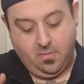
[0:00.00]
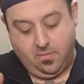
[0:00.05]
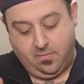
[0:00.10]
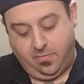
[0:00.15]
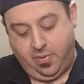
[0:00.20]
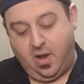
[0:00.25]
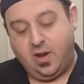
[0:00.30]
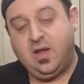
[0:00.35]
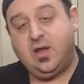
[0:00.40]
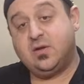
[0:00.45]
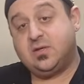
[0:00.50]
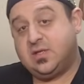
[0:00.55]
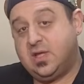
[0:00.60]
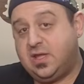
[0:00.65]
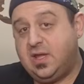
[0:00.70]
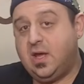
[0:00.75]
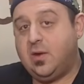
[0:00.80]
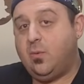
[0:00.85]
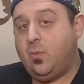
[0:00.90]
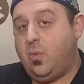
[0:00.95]
But here's the
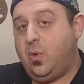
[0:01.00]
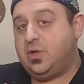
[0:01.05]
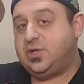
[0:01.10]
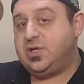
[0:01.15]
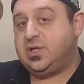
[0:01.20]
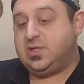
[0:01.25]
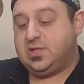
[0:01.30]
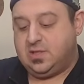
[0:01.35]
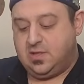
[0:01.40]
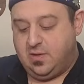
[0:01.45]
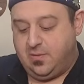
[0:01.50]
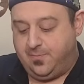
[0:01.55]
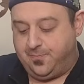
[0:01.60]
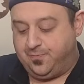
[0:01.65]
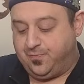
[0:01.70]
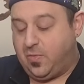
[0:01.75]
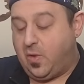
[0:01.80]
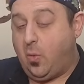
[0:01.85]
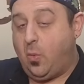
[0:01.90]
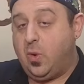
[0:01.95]
thing, which is
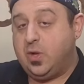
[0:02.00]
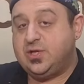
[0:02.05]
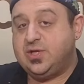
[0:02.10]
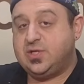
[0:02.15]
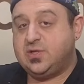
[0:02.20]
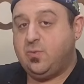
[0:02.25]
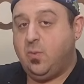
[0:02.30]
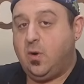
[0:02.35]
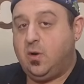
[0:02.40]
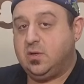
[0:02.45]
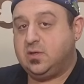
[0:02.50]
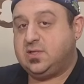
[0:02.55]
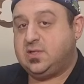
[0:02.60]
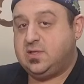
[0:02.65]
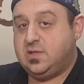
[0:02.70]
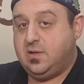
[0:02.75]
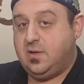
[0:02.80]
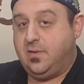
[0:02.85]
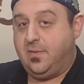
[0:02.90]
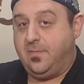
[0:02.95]
worse?